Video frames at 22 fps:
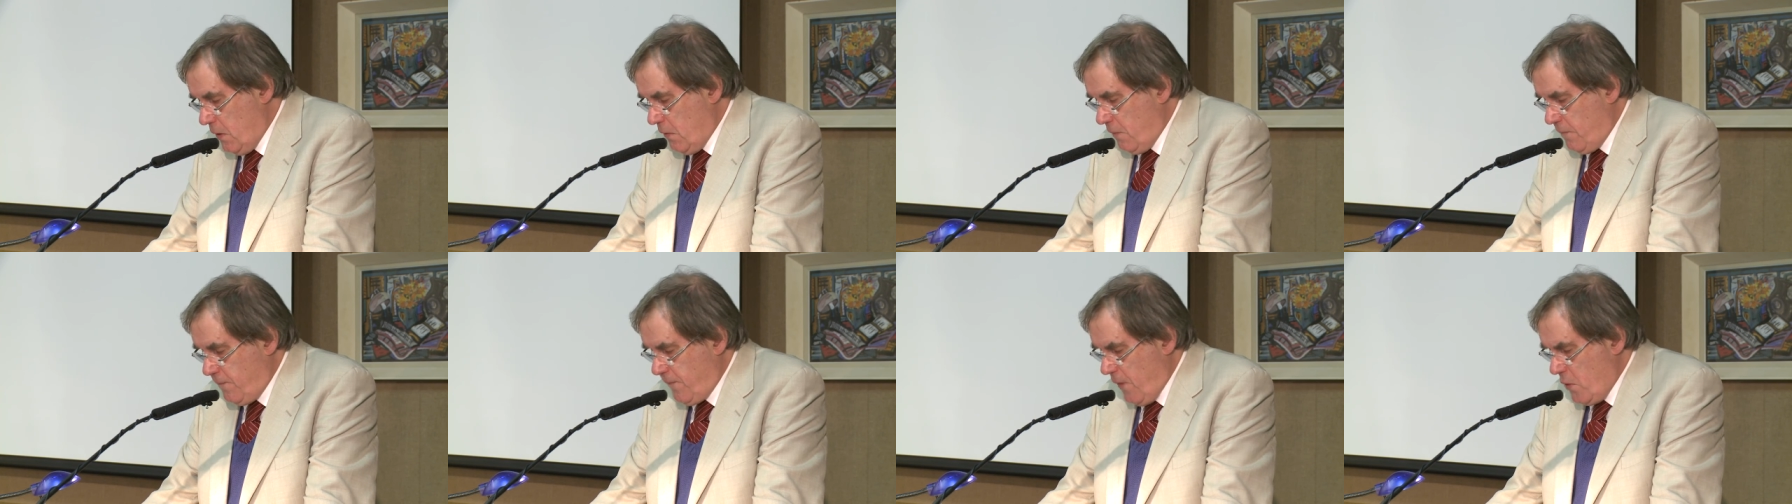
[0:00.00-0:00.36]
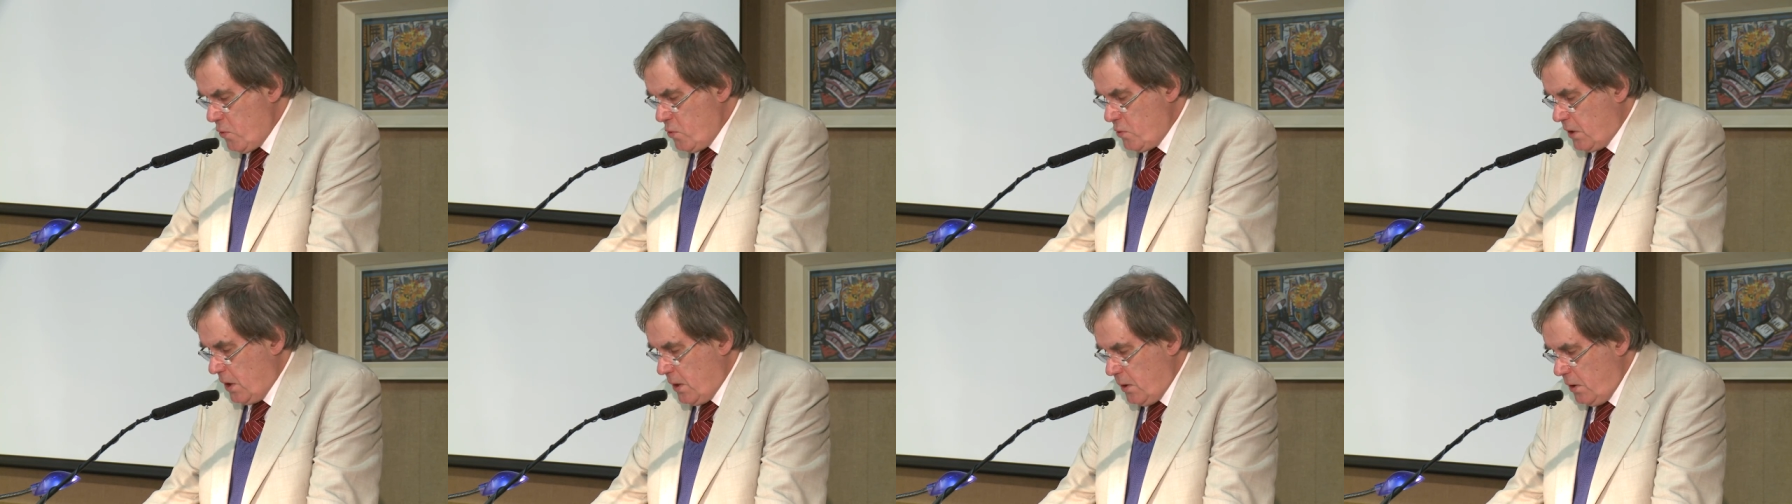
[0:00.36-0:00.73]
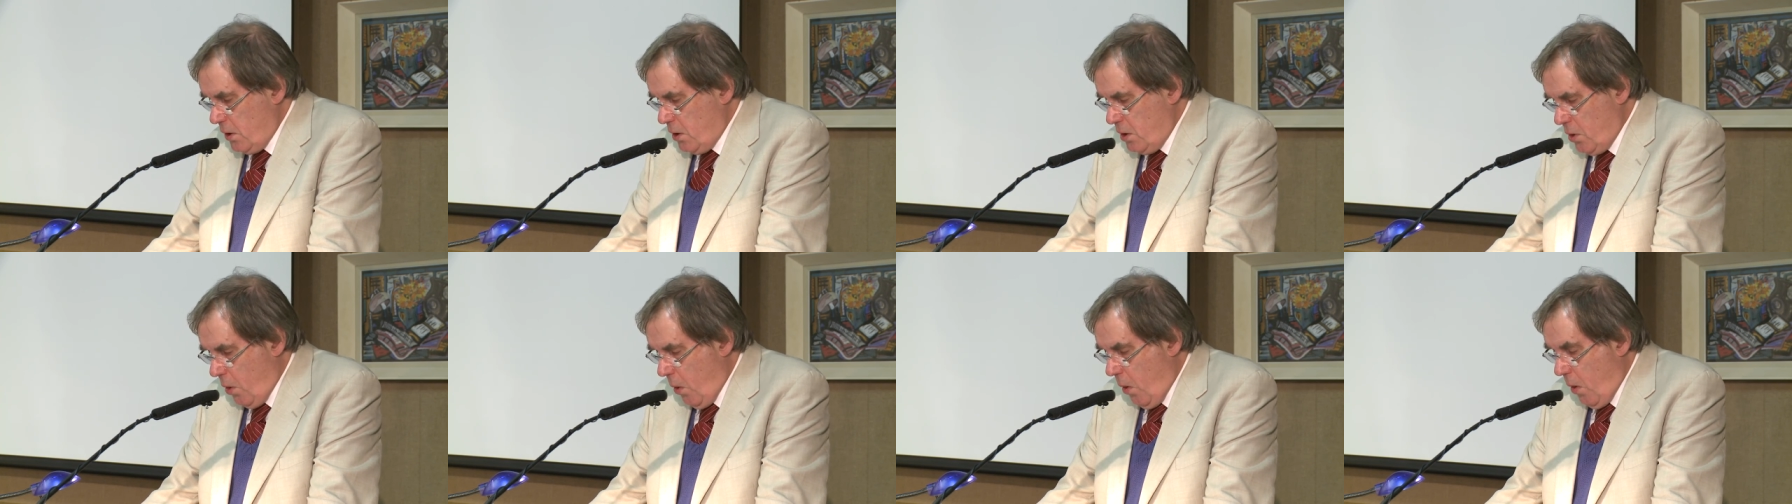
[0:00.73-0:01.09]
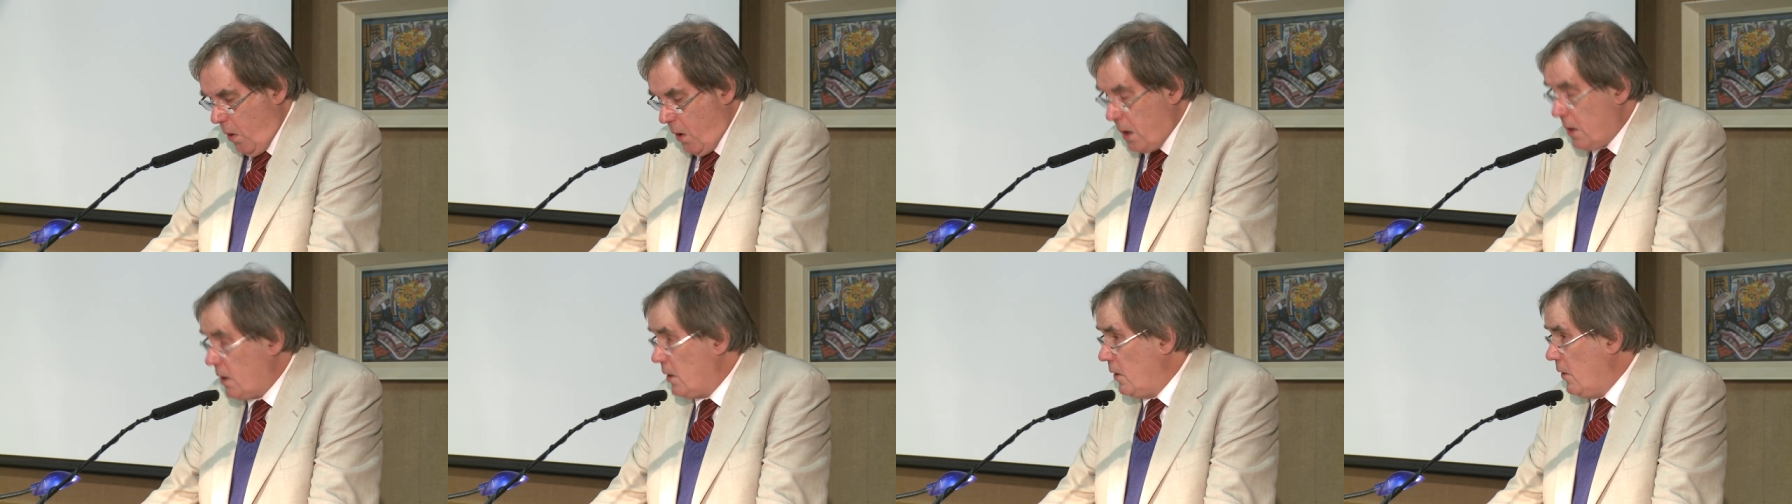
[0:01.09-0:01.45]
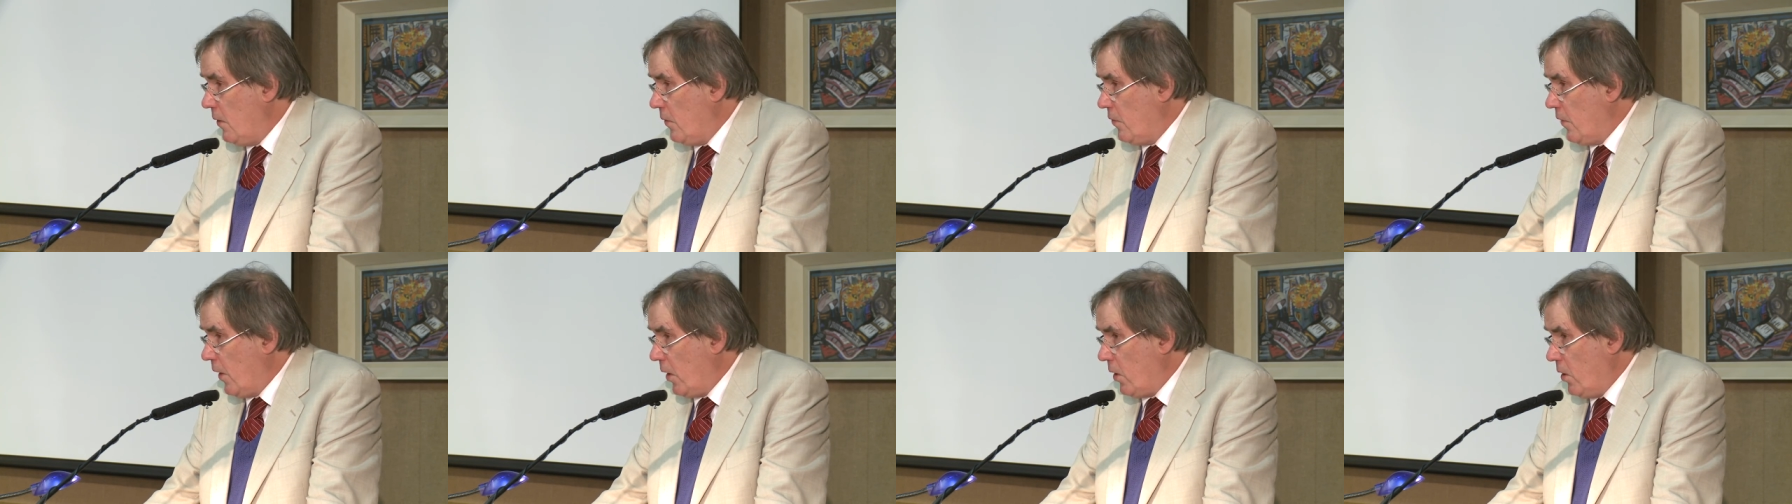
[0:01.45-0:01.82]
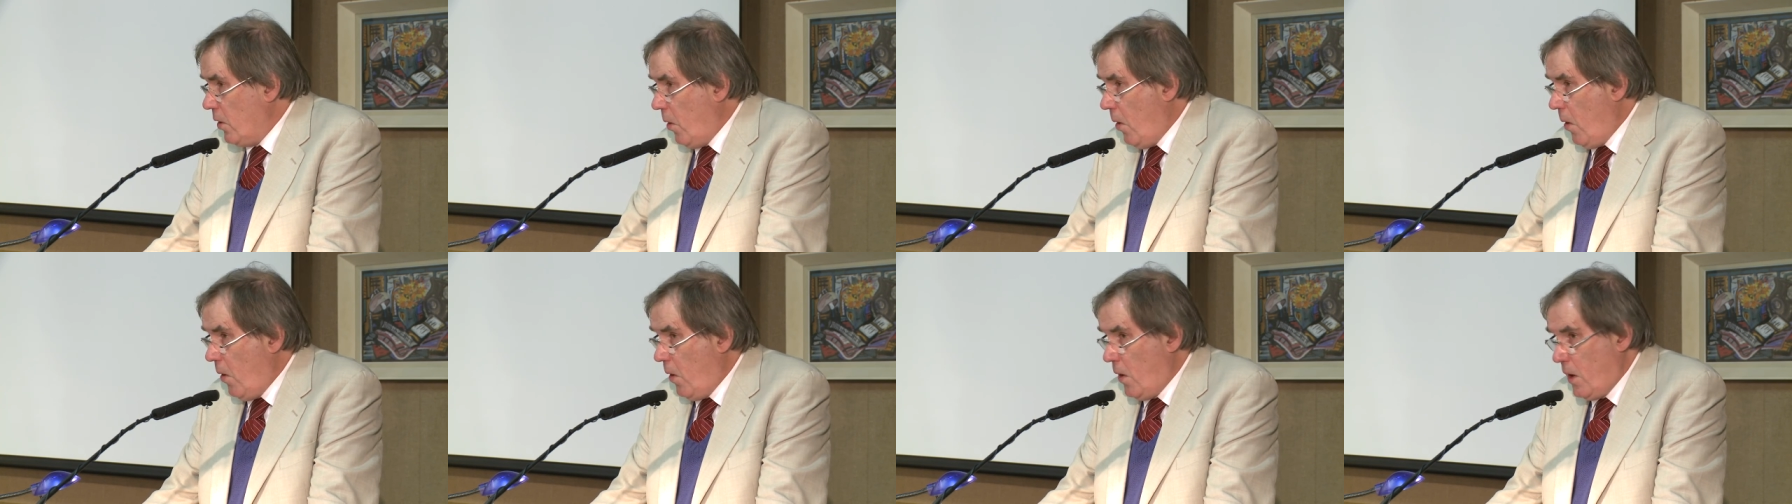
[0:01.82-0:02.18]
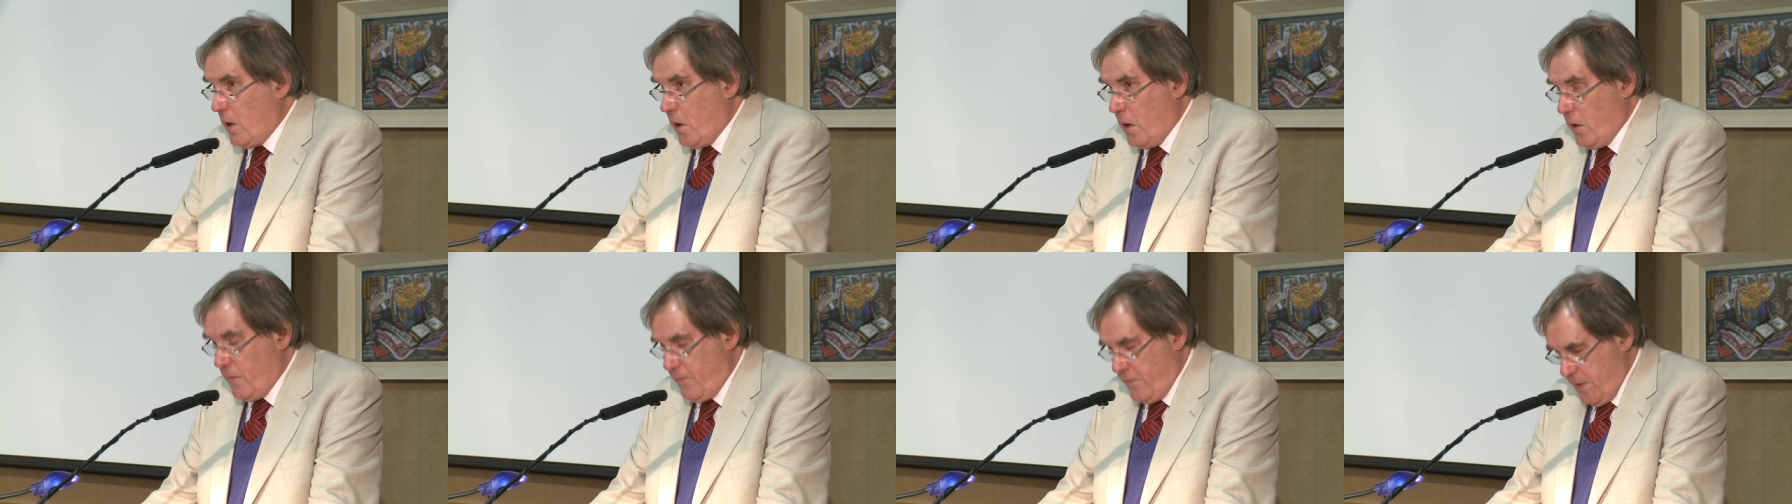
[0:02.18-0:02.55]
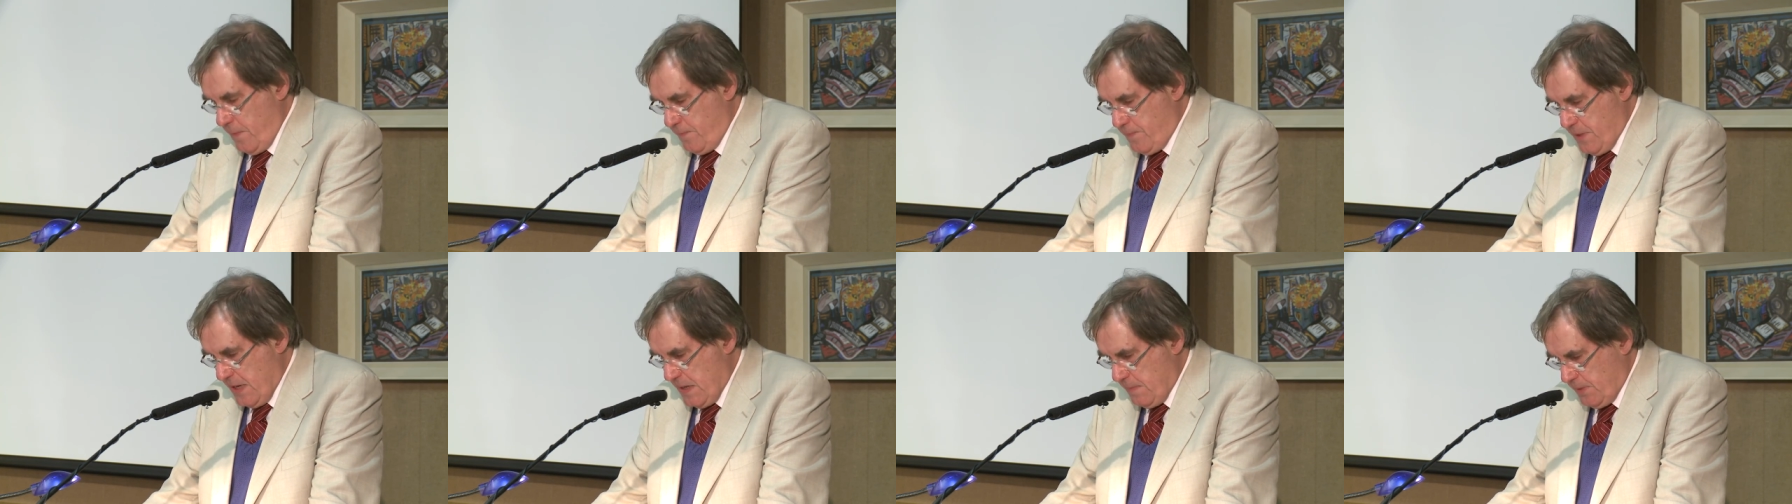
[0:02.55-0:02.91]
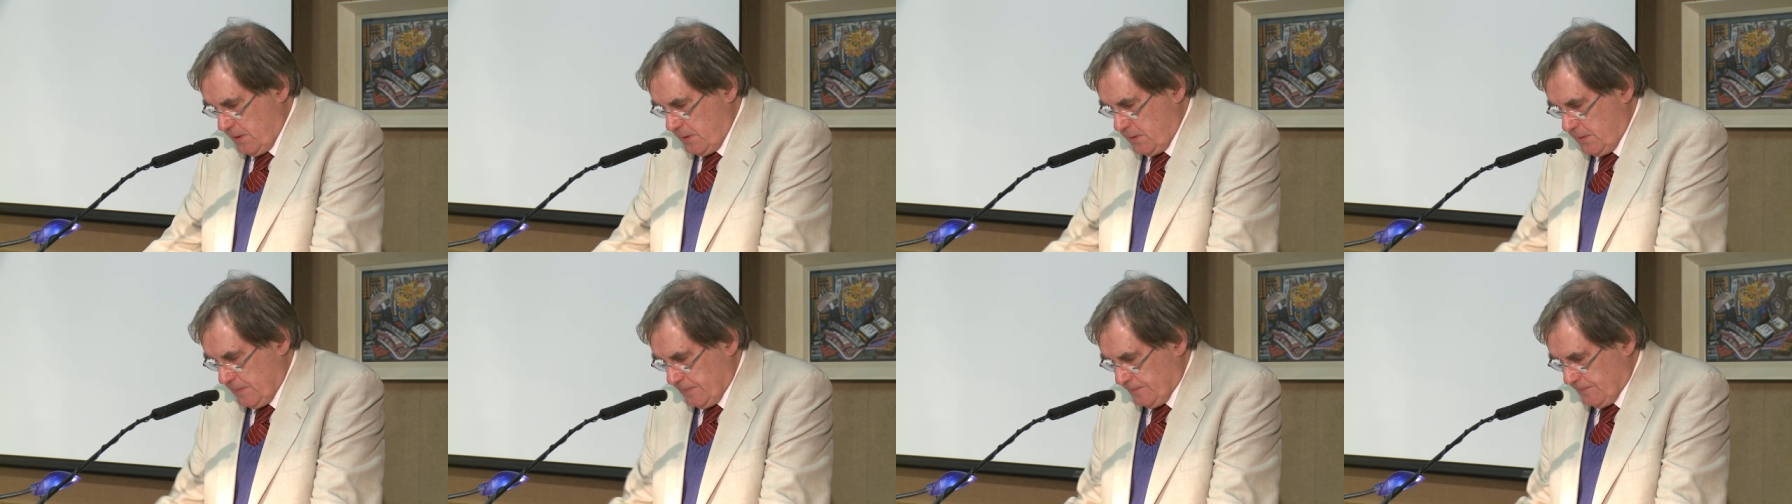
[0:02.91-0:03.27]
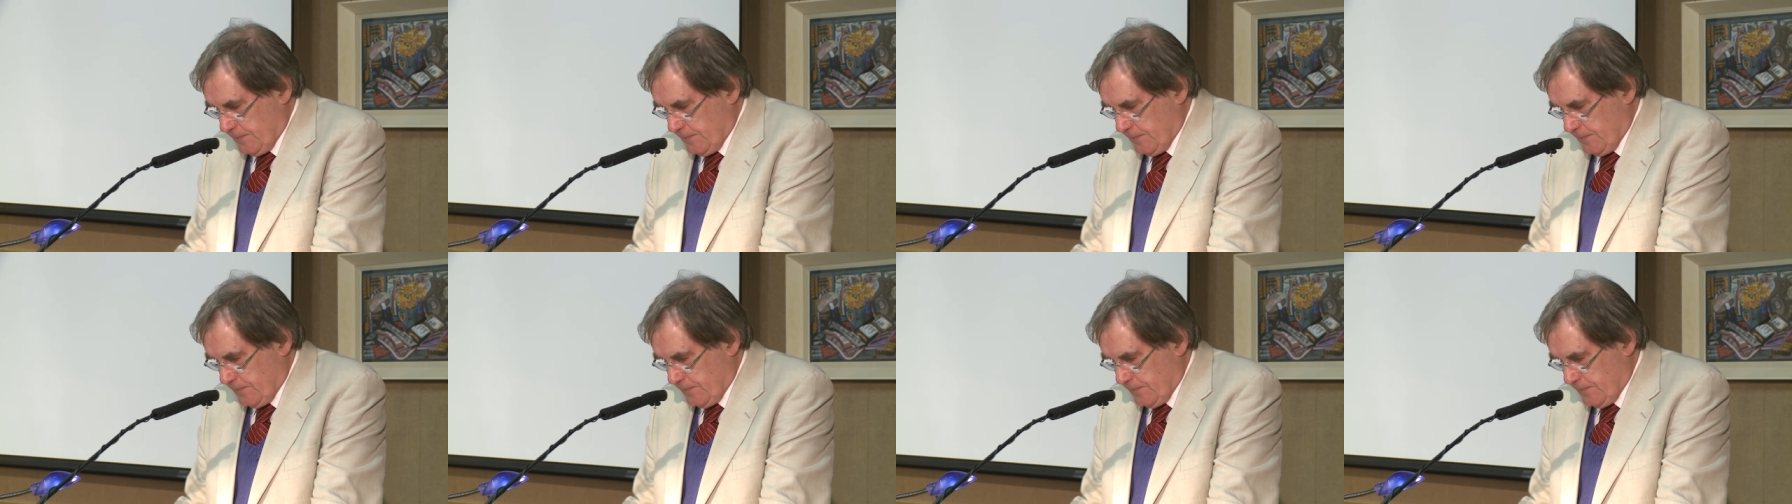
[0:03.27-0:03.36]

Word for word: folk lore, the law of the people.